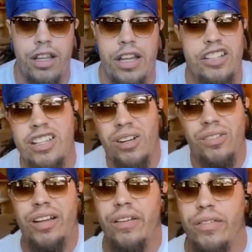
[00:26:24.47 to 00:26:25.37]
and she
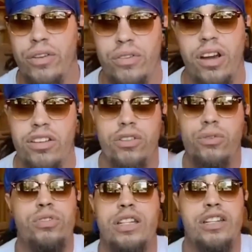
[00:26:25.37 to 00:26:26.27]
don't love you. Y'all
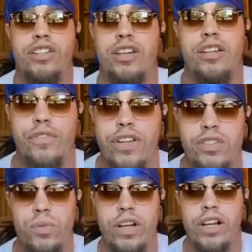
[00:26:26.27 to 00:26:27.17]
using each other for
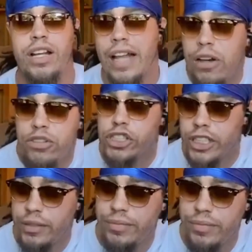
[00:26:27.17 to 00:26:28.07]
this weird clout
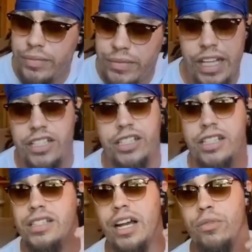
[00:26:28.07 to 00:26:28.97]
shit. That shit
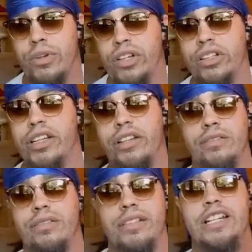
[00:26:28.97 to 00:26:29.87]
is not real either.
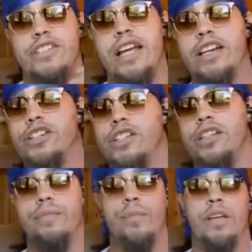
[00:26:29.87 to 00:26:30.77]
Ditch that shit.